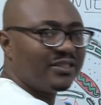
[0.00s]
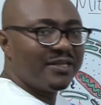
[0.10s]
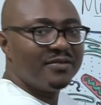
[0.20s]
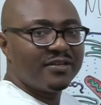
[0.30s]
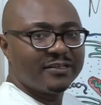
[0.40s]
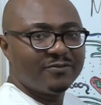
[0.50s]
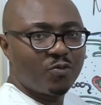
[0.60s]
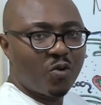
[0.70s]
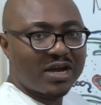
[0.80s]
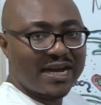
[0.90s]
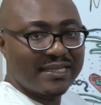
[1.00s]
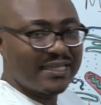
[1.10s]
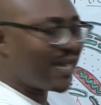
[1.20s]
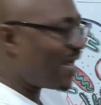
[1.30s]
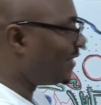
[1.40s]
they work hand
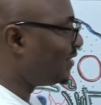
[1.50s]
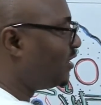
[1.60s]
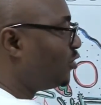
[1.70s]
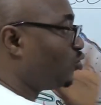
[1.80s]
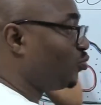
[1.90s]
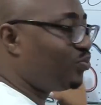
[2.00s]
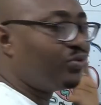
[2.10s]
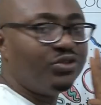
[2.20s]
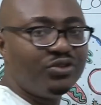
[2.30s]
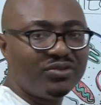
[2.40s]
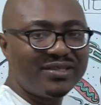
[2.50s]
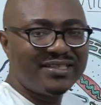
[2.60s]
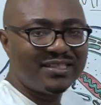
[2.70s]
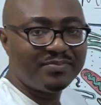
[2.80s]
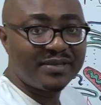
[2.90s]
in hand to produce
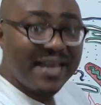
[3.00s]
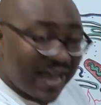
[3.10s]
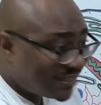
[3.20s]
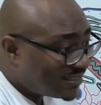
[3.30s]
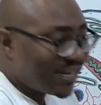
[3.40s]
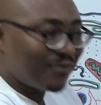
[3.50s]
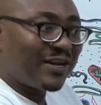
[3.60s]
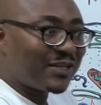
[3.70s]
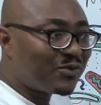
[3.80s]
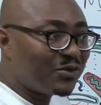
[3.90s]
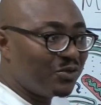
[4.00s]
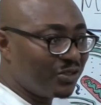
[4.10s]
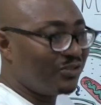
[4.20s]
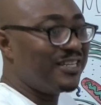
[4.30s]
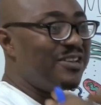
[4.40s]
ATP at this level. That's what you need.
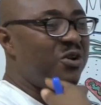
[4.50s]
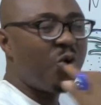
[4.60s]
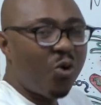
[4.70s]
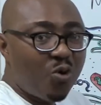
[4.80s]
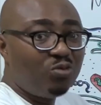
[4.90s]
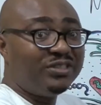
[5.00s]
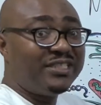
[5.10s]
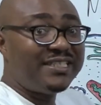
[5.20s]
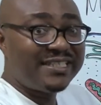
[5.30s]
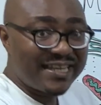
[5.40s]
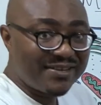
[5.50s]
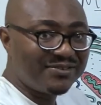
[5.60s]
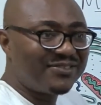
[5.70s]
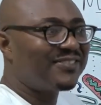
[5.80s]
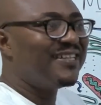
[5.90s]
The whole
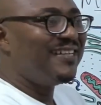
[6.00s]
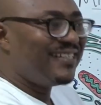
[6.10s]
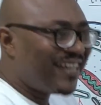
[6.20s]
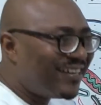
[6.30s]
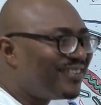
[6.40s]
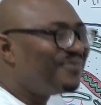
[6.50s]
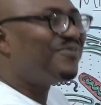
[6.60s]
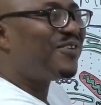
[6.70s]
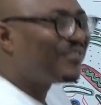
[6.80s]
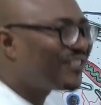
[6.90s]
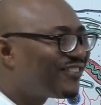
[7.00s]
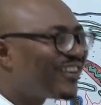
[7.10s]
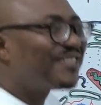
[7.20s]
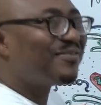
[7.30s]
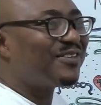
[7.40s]
details that involves
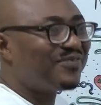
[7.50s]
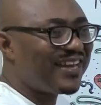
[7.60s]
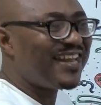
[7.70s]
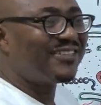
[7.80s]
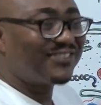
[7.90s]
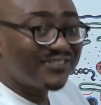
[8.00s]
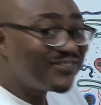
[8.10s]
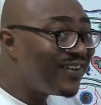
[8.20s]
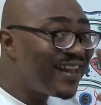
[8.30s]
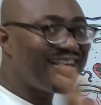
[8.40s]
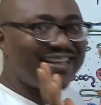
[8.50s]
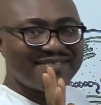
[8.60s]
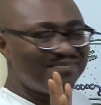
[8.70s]
transport of electrons, you learn that in